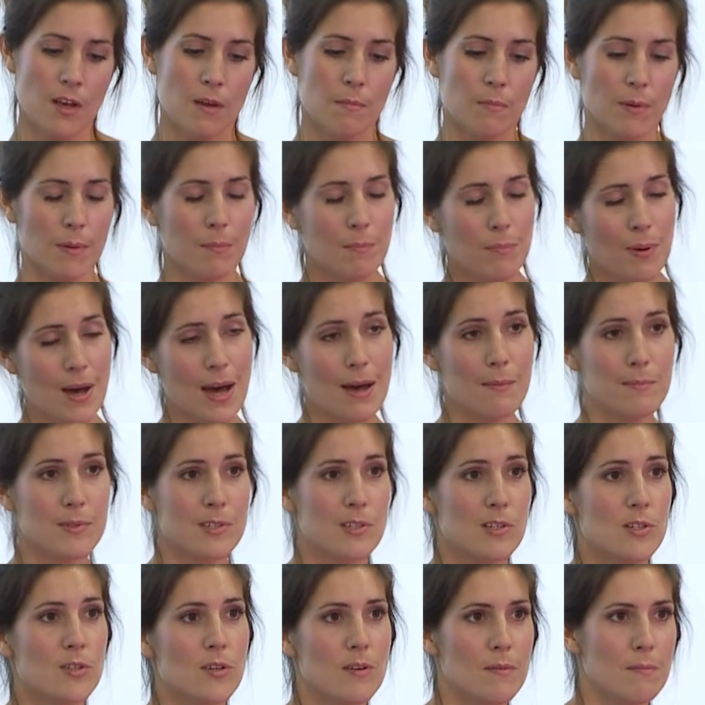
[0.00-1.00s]
but perhaps
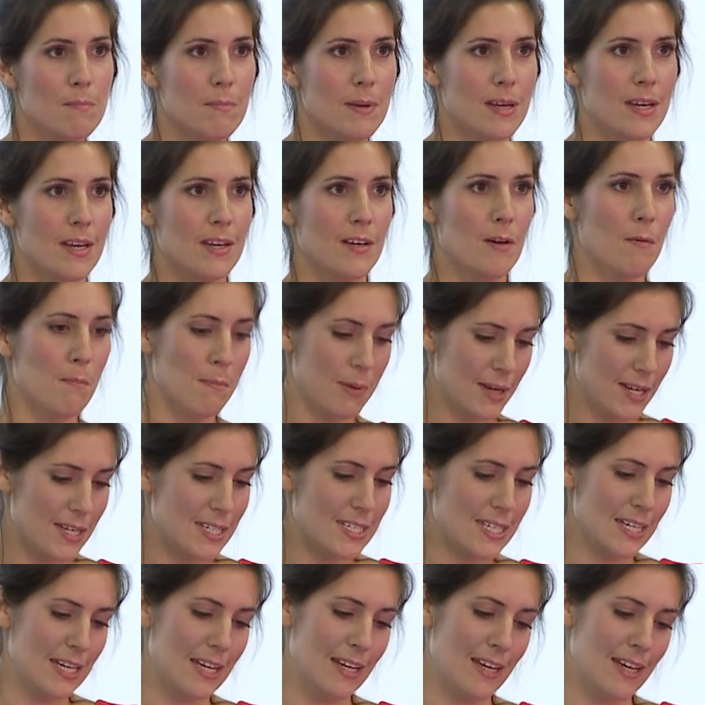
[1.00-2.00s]
it shouldn't be
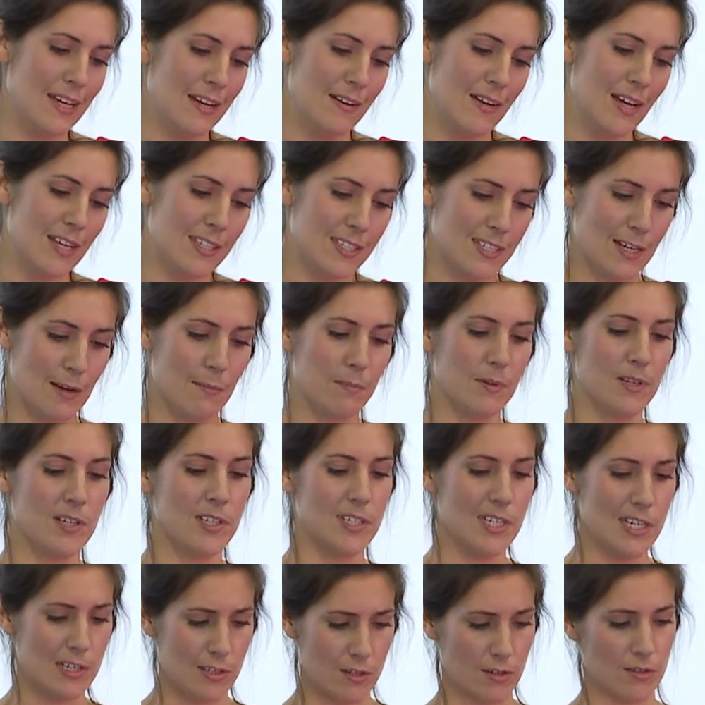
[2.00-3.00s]
competing in
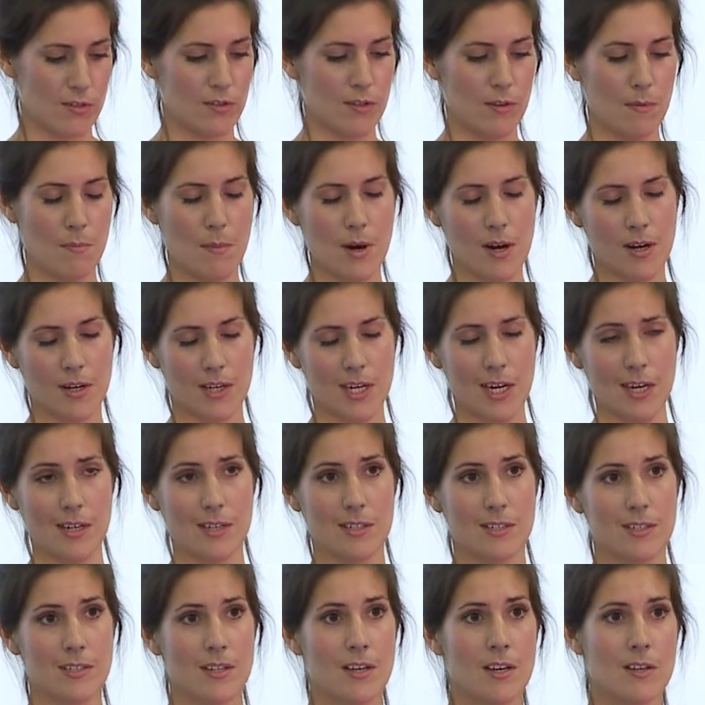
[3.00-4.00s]
established industrial
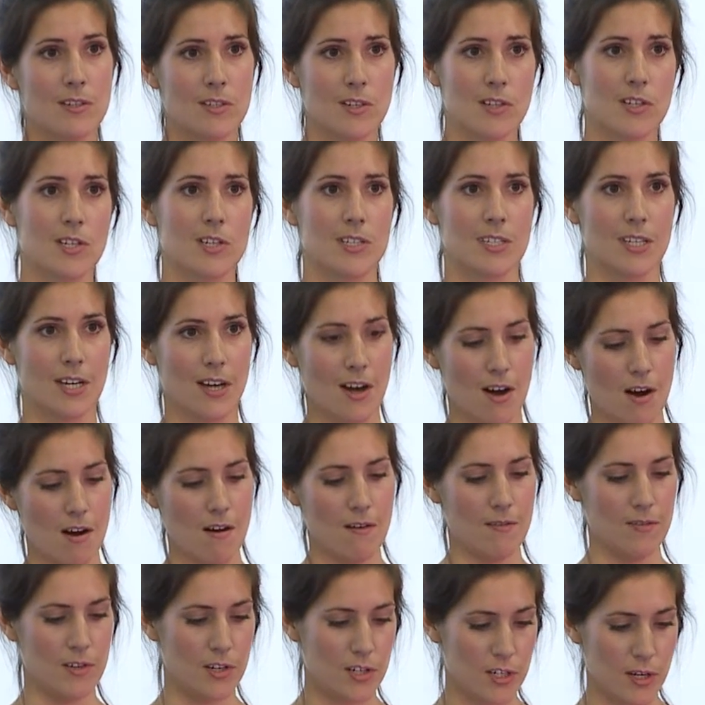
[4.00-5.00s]
markets, such as the
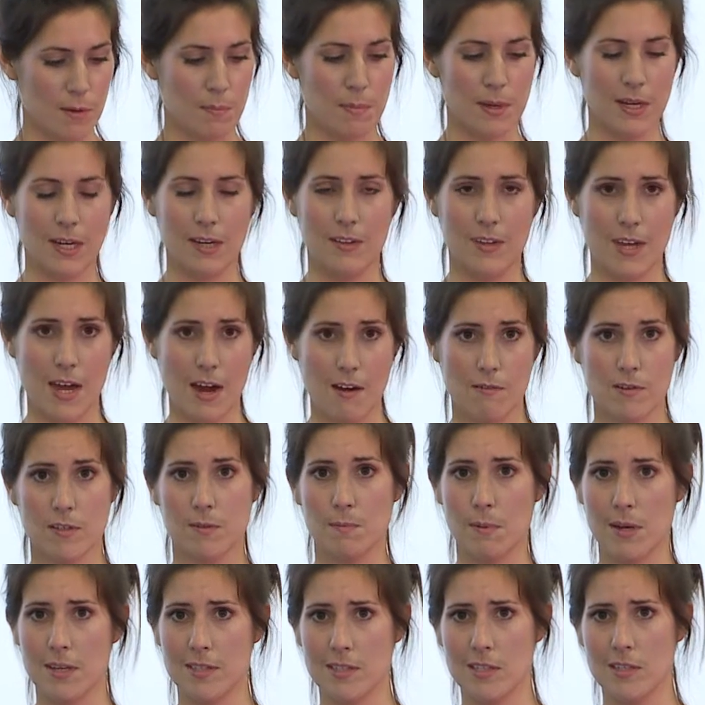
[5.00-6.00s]
car and the shipping and the
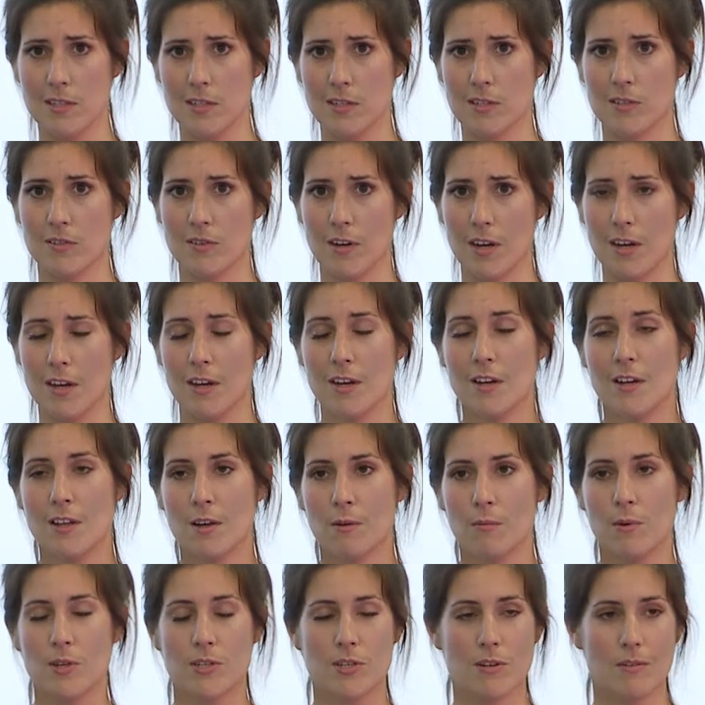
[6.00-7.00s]
aerospace industry,
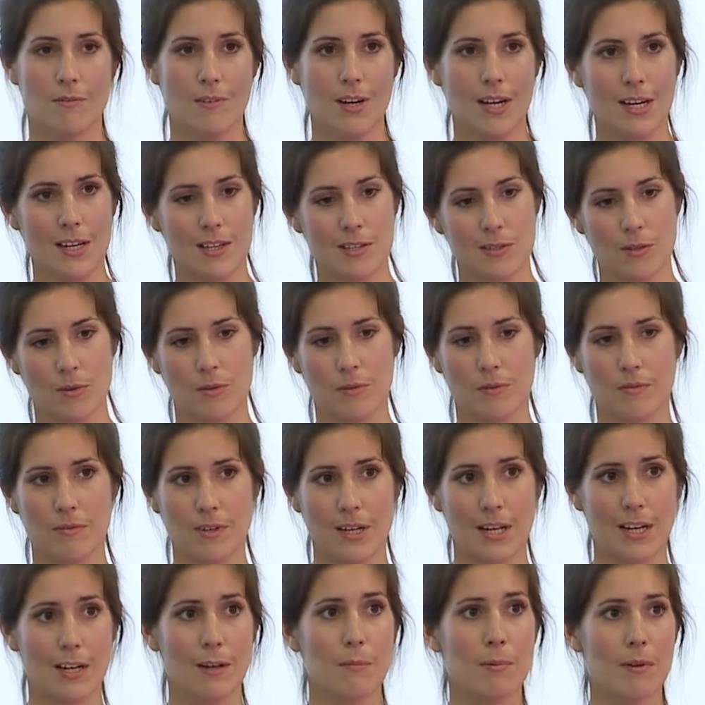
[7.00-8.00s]
which are really sort of
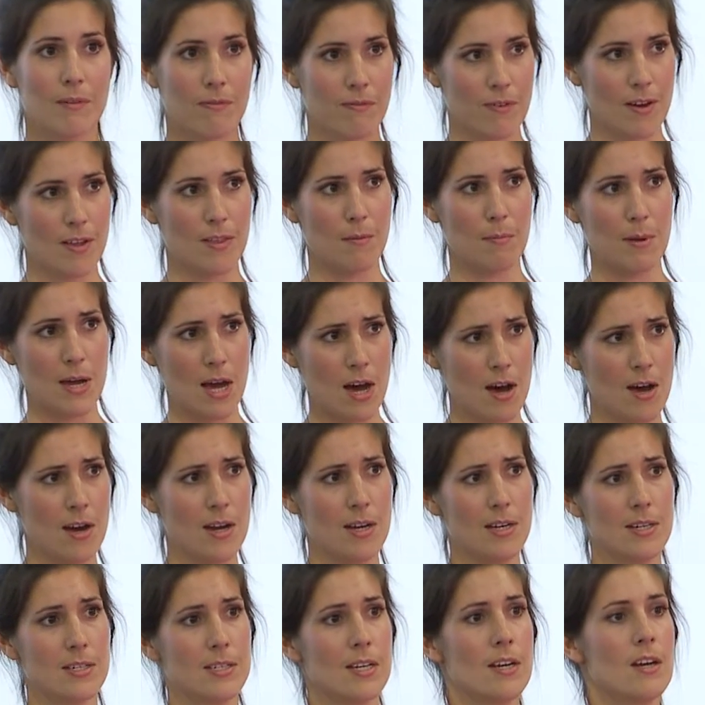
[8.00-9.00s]
a little bit further
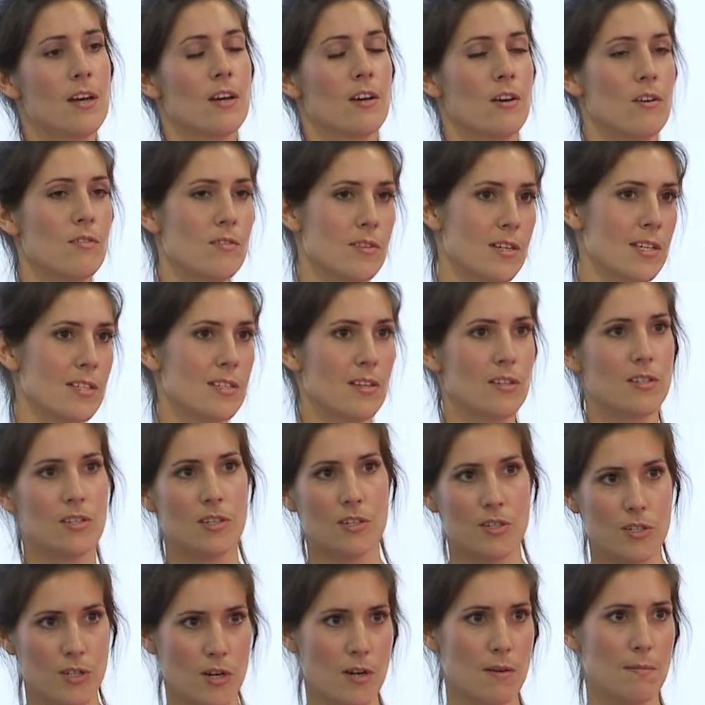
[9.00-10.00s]
behind countries such
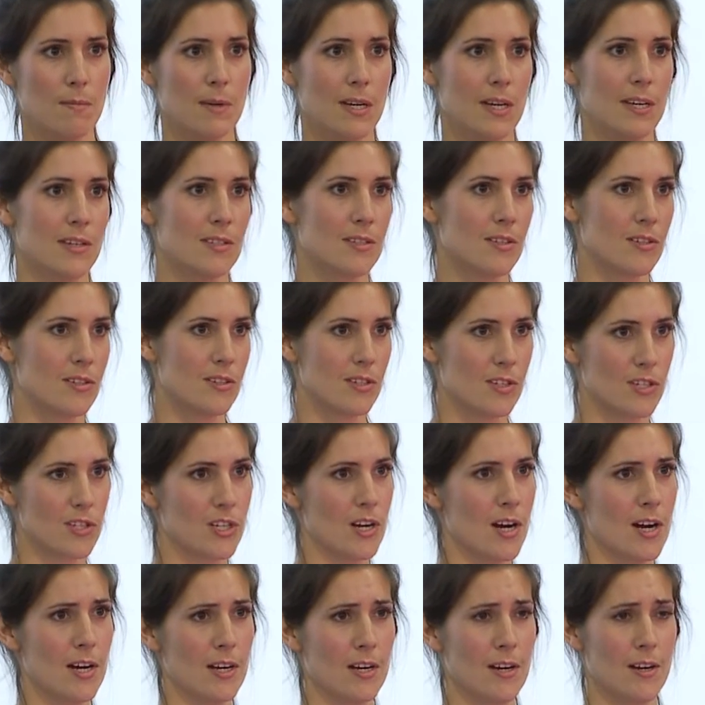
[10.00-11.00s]
as Germany, such as
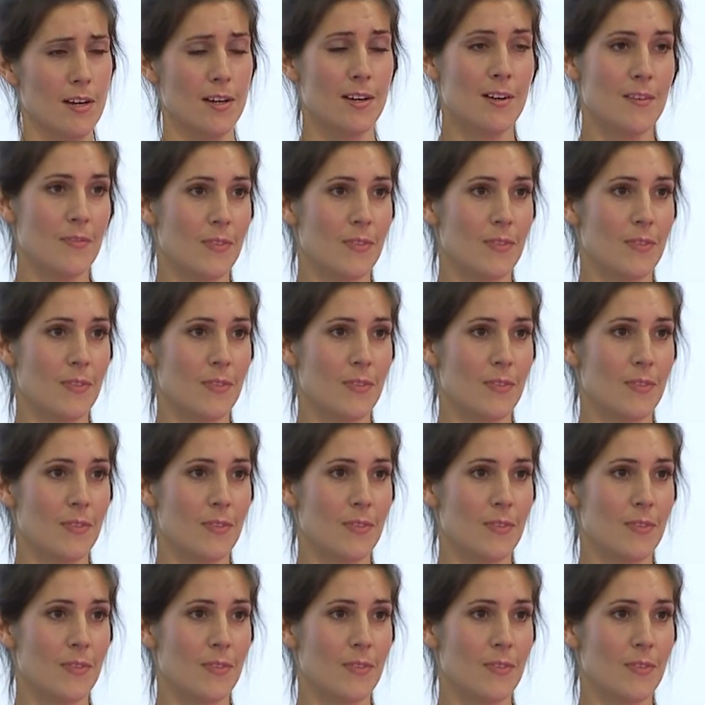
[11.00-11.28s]
China